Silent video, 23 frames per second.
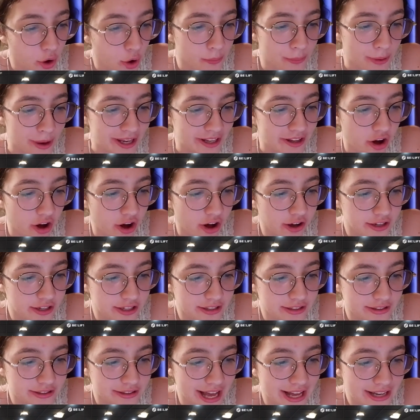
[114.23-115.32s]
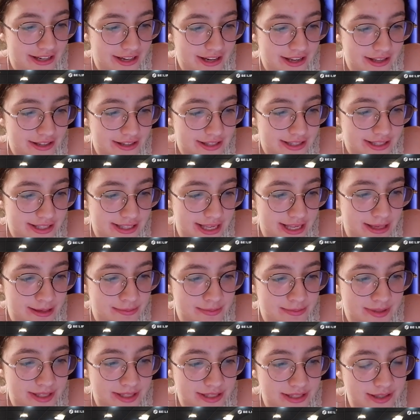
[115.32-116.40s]
Oh my god, that
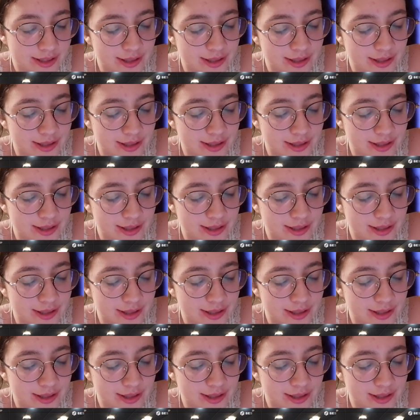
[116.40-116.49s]
seems